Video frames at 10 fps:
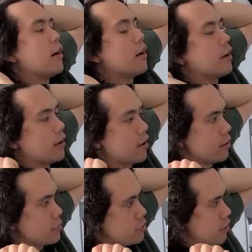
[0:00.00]

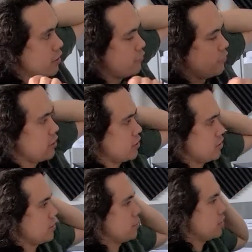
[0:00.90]
omelets. I'm trying to finish
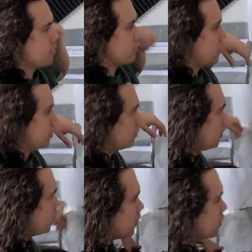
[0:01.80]
this music video
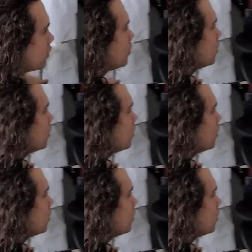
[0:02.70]
in